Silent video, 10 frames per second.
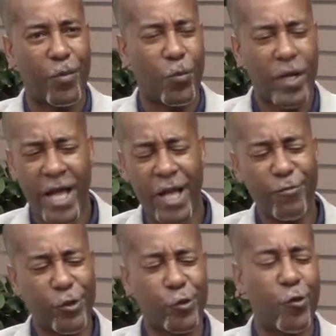what kind
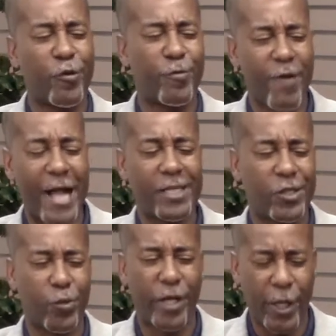of restorative
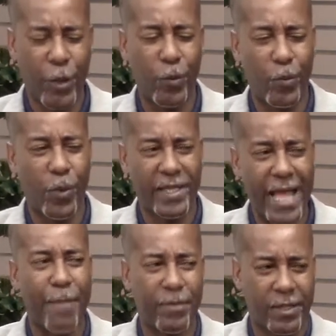practice would help with
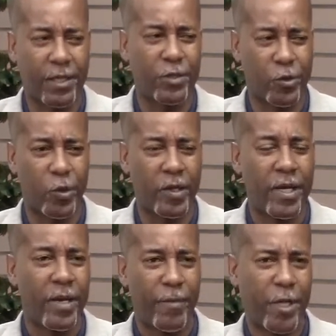that particular student?
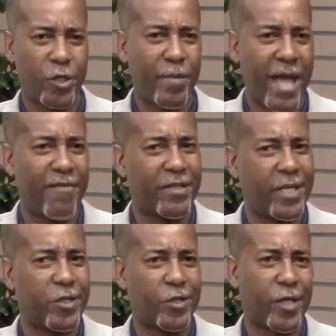Because you may have a
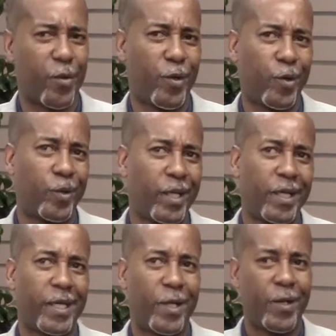teacher say, well,
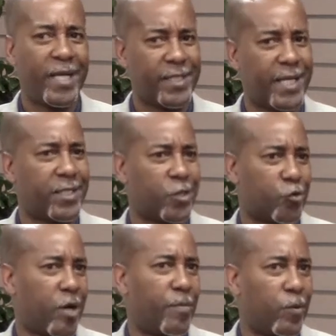you know, he or she gets in
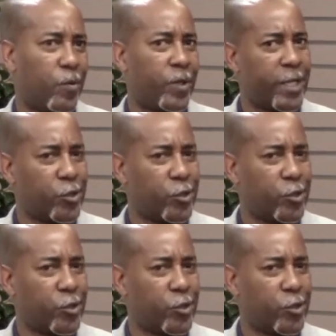trouble